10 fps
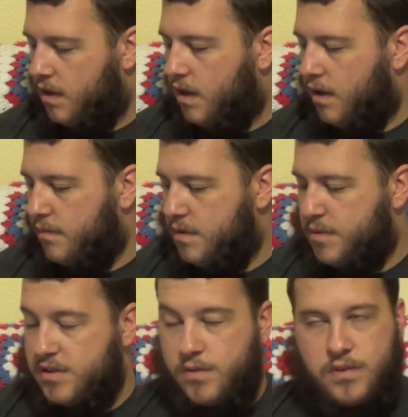
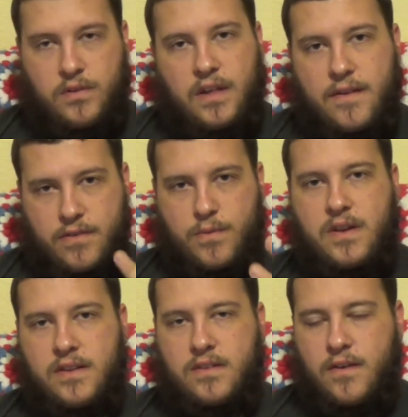Especially with it only having 3
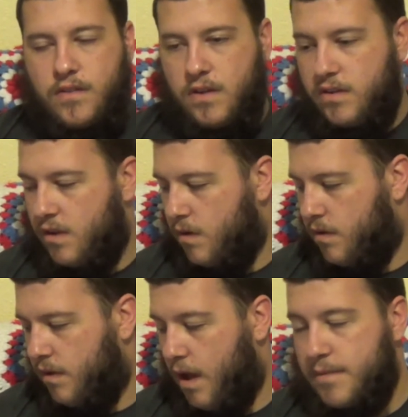days left.
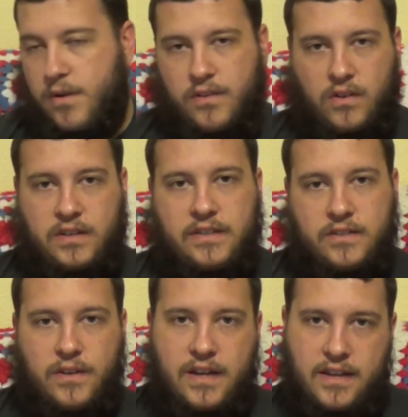So I'm going to quit talking
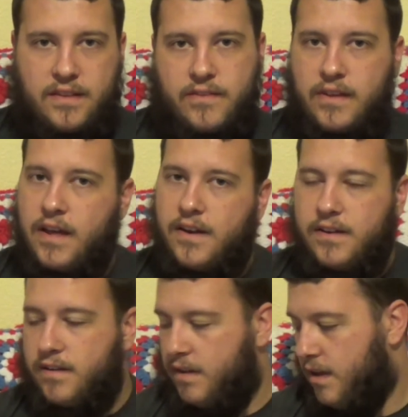so I can get this thing
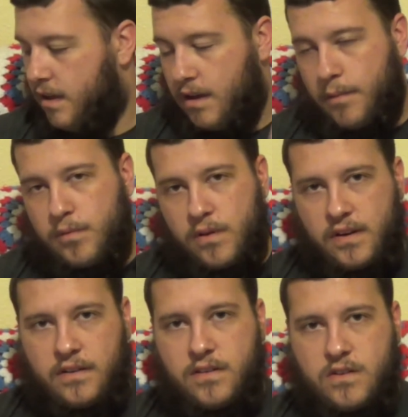edited,
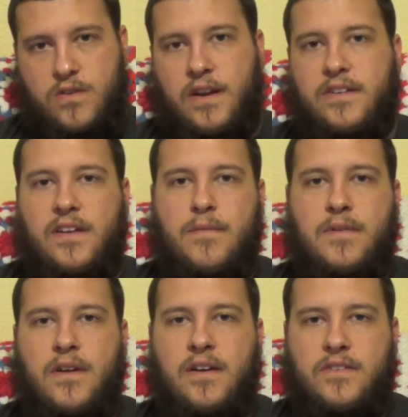uploaded, and you guys can give
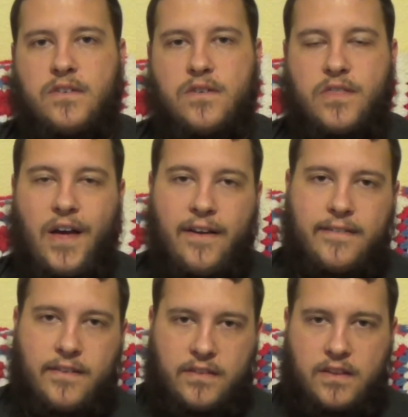me your
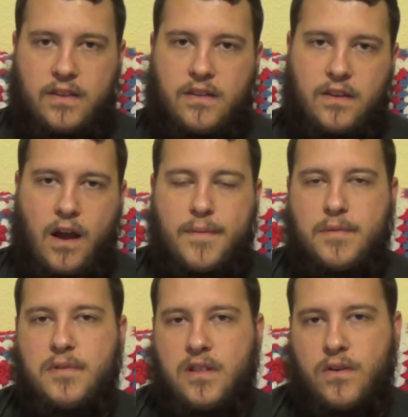thoughts on the
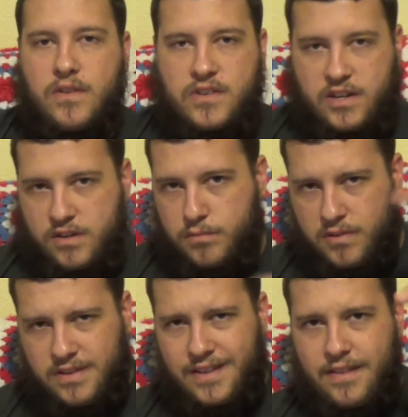comments below in the section, and
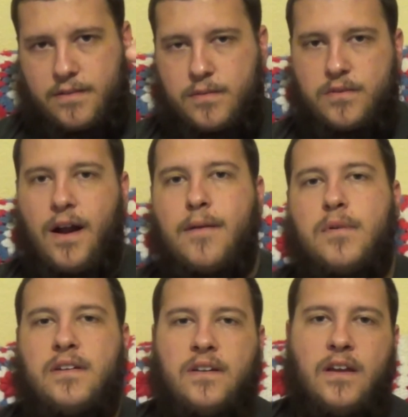please hit that subscribe
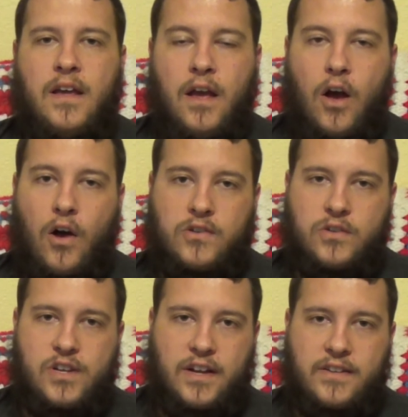button.
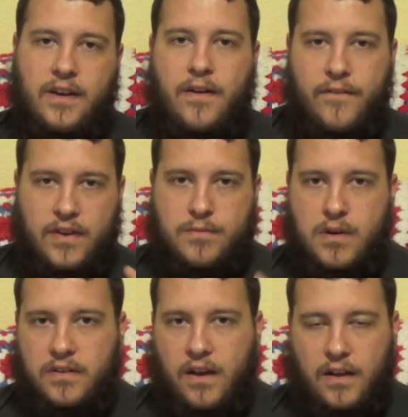Also check us out on
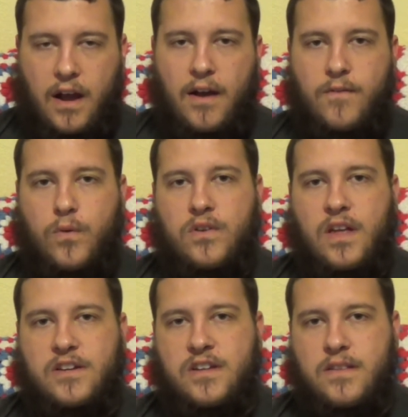
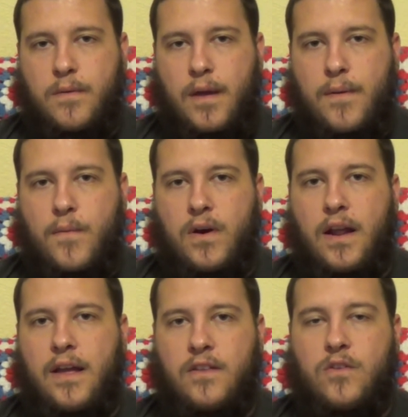
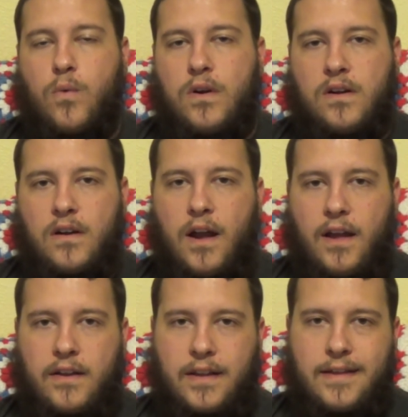Facebook.com/Geekedupgaming1 and Twitter
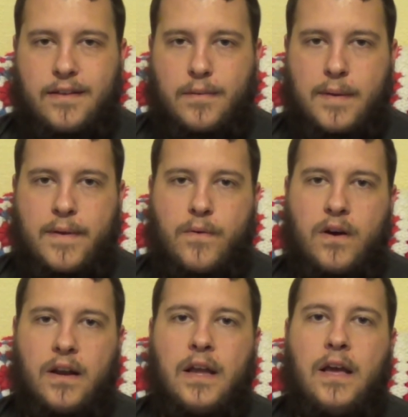
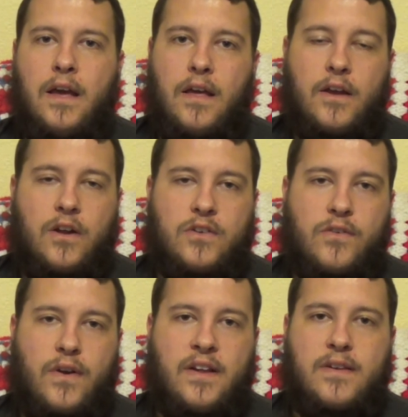@Geekedupgaming1. You can
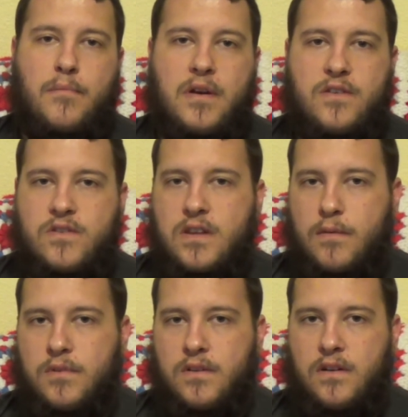also find us on Pinterest,
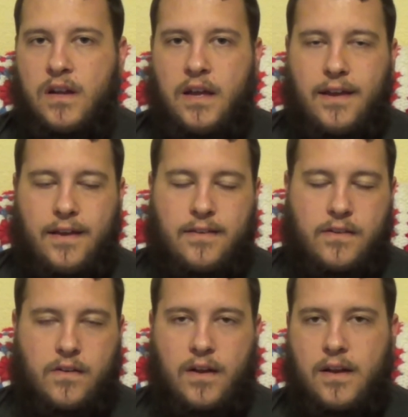Tumblr,
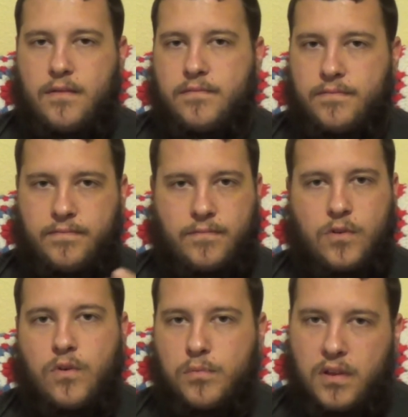Instagram,
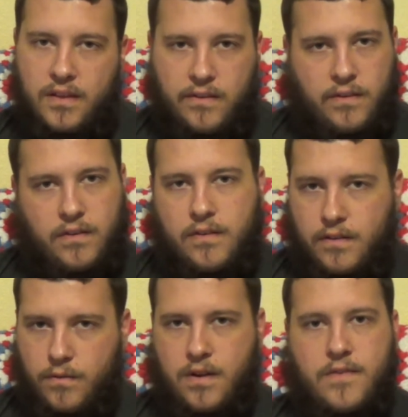Google+,
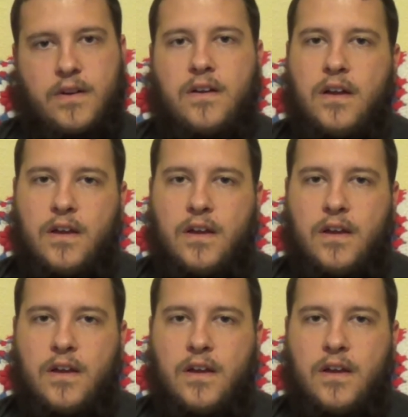wherever.